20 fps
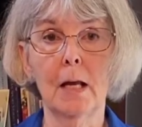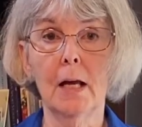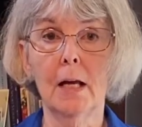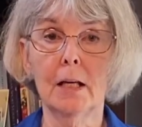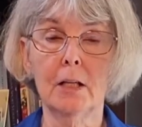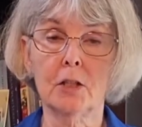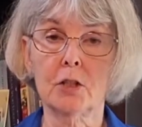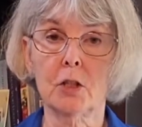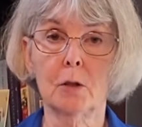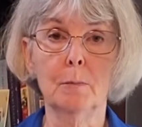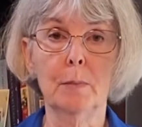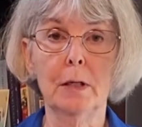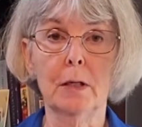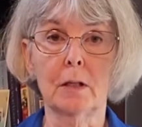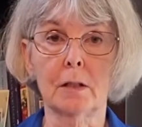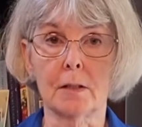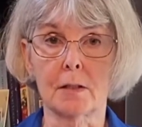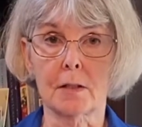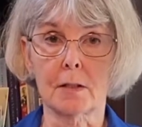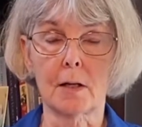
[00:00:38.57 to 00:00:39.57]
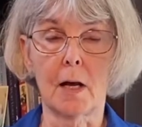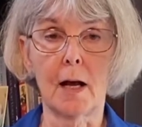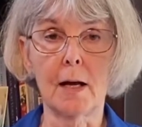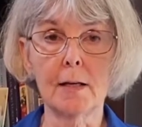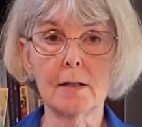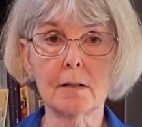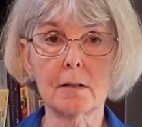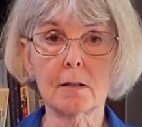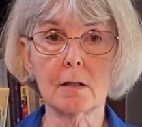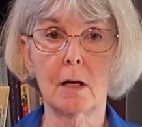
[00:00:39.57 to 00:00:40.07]
It should be
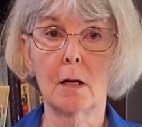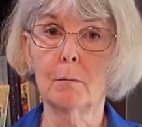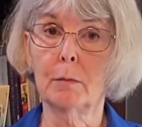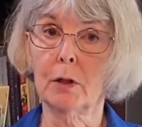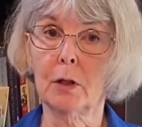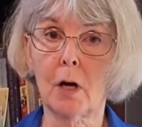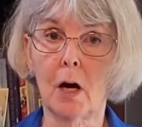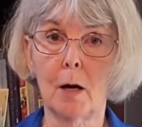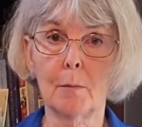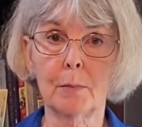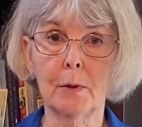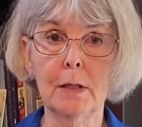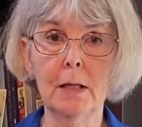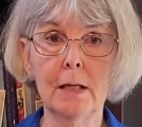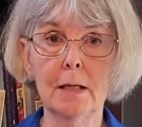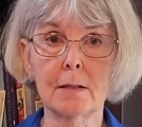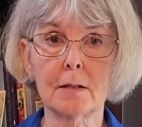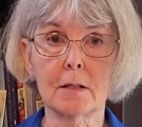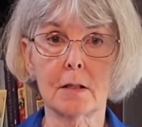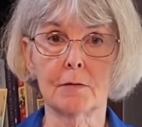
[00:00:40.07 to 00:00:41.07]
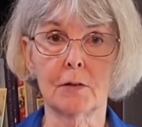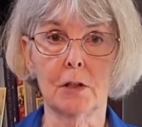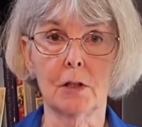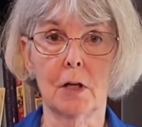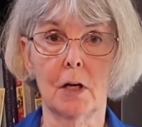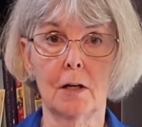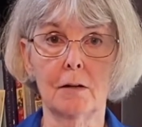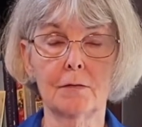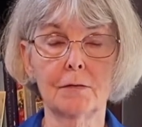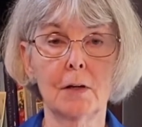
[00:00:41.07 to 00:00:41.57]
concise but comprehensive
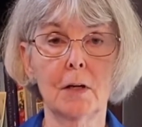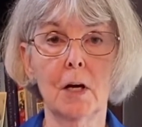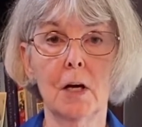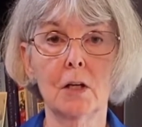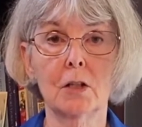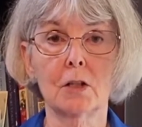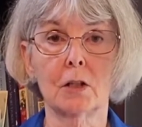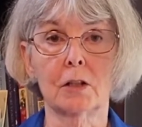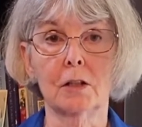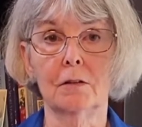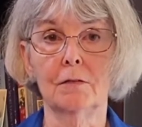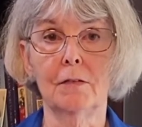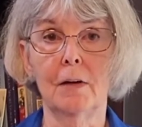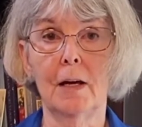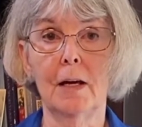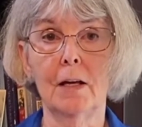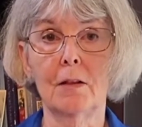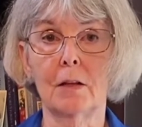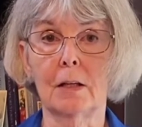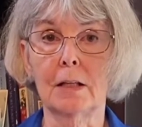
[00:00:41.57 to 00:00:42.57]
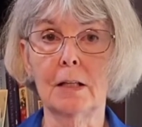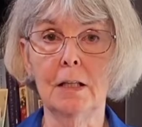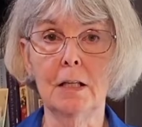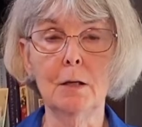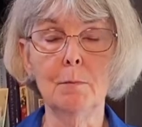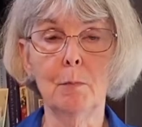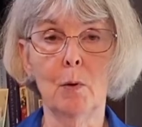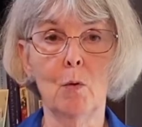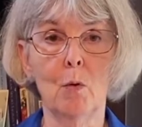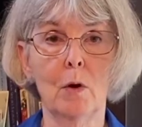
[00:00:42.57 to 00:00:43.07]
enough to convey the key
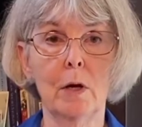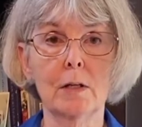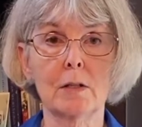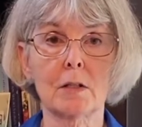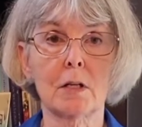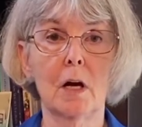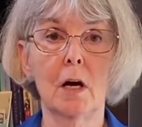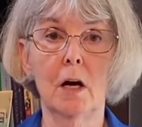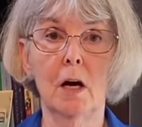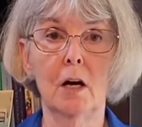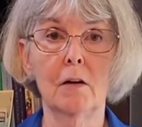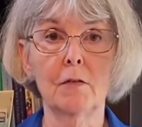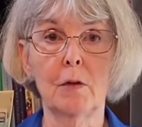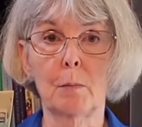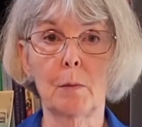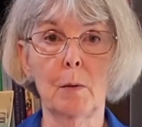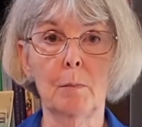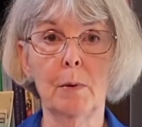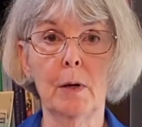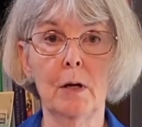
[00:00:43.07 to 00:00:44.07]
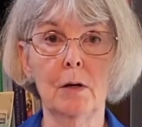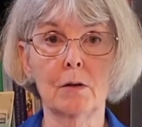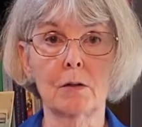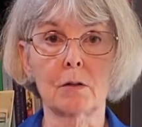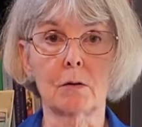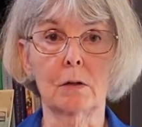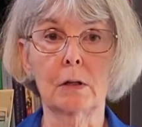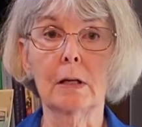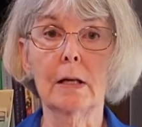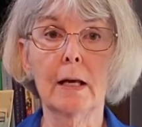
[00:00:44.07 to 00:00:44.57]
points of the
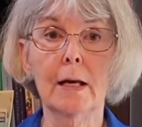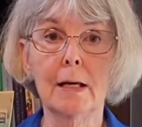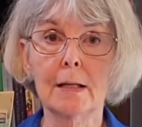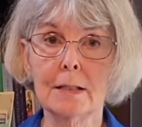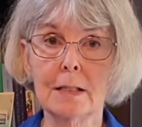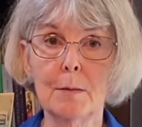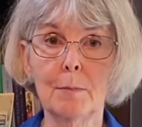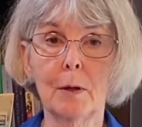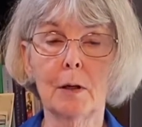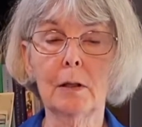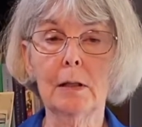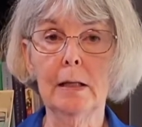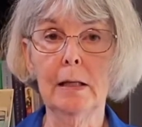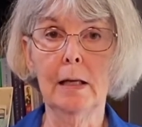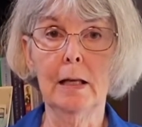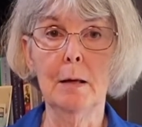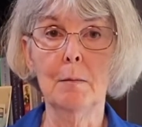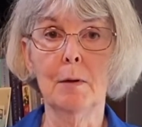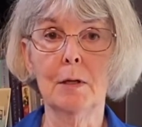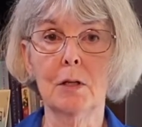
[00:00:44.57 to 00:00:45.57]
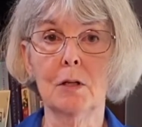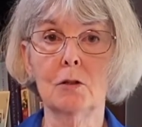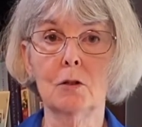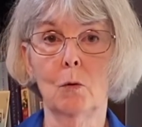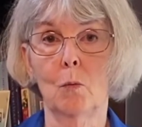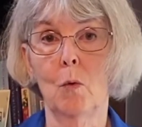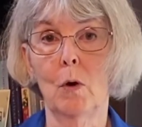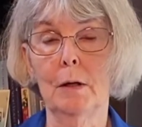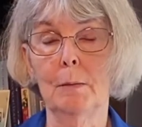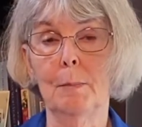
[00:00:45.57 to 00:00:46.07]
proposal, typically limited to
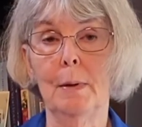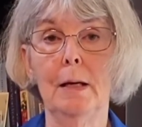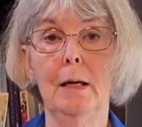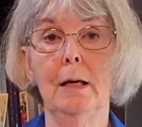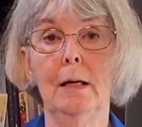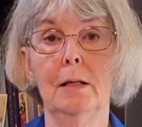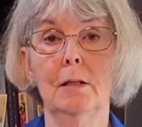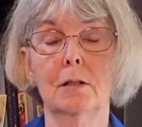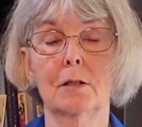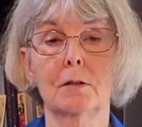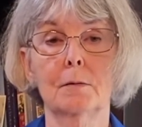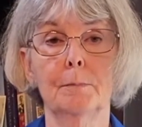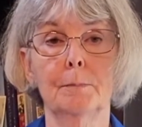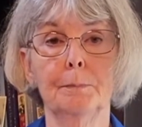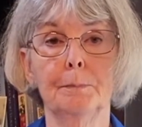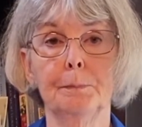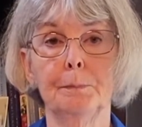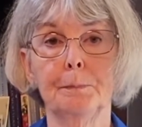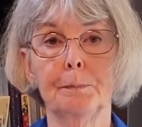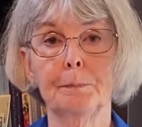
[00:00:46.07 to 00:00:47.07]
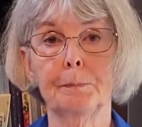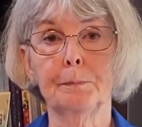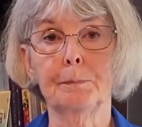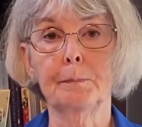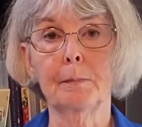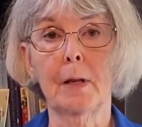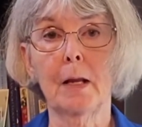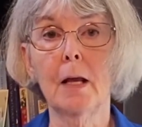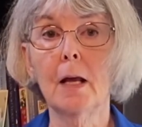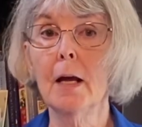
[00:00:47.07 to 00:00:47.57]
one page.
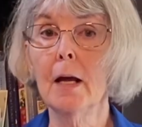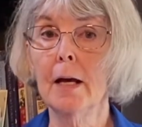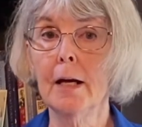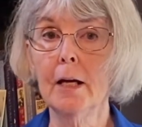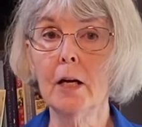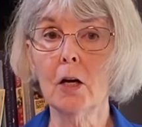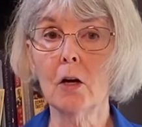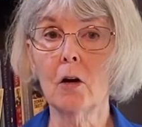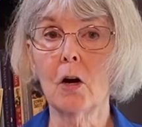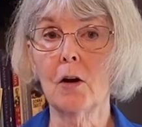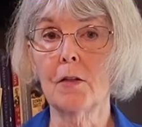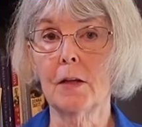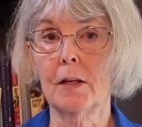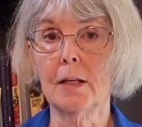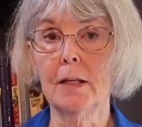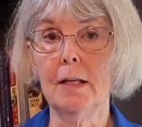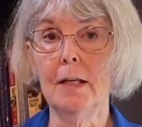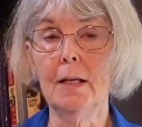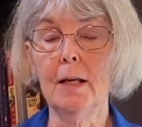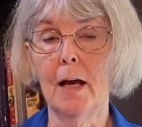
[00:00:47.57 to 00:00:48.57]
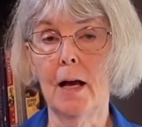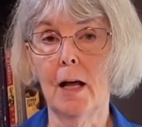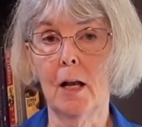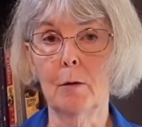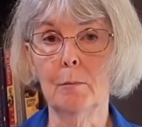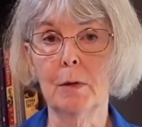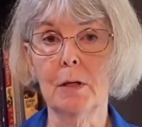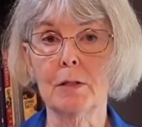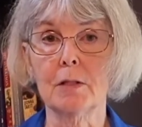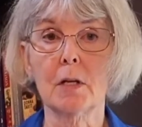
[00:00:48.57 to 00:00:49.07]
Here are the key
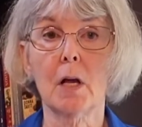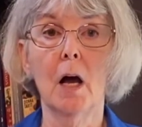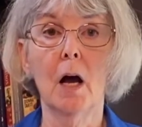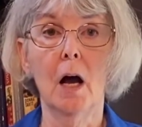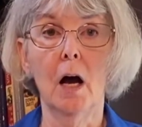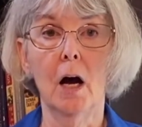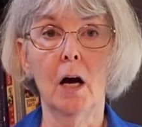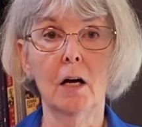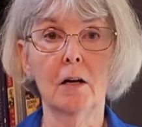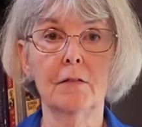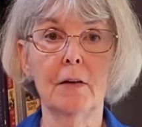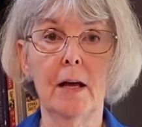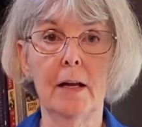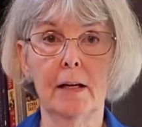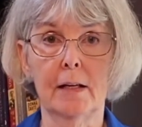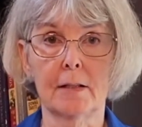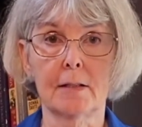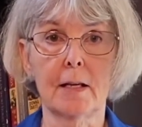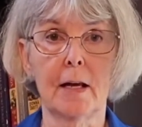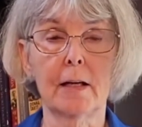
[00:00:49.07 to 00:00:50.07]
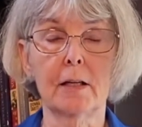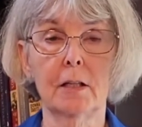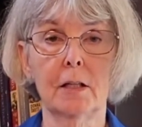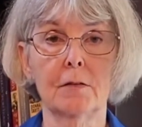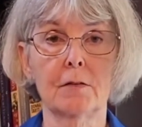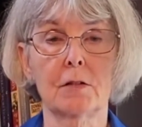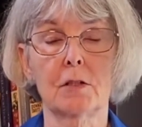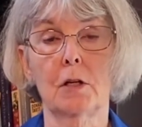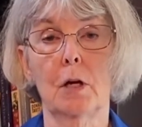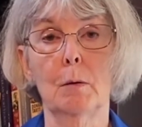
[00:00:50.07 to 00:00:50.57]
elements of an executive
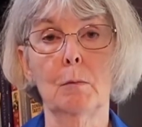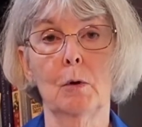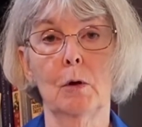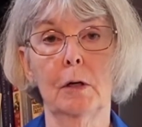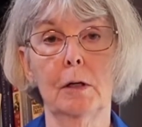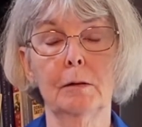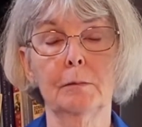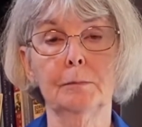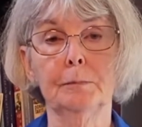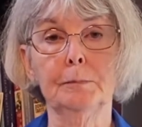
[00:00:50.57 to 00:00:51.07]
summary.